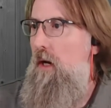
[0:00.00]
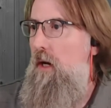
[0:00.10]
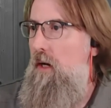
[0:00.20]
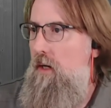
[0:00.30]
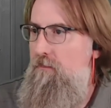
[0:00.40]

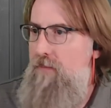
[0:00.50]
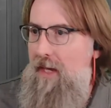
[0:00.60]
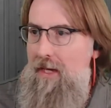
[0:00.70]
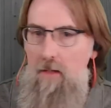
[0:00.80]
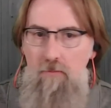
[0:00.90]
And
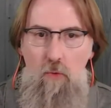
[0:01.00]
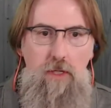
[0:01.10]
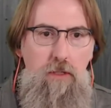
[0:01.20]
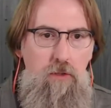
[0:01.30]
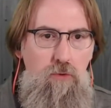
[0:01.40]
I'm
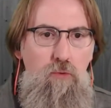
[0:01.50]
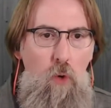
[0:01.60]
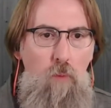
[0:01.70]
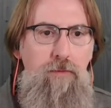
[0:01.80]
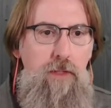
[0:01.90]
going to
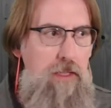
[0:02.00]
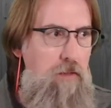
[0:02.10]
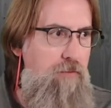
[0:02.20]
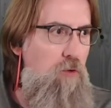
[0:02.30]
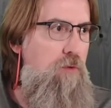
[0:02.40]
hopefully get
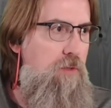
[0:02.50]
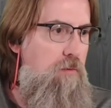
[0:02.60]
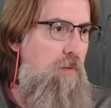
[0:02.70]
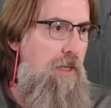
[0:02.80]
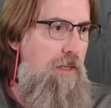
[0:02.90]
folks
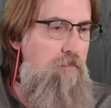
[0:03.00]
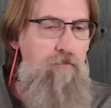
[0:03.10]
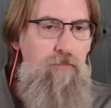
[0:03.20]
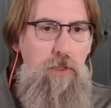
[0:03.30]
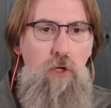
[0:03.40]

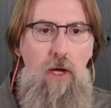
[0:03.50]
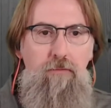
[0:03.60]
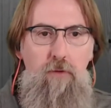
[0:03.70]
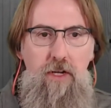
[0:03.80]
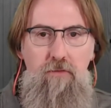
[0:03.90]
not
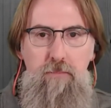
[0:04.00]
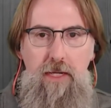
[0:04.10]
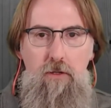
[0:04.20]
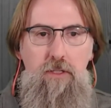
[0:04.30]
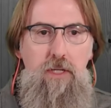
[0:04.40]
afraid of
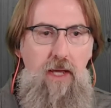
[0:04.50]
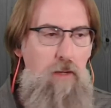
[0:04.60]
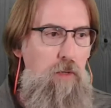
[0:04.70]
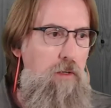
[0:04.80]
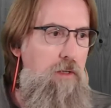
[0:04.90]
being on
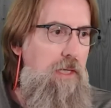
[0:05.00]
camera.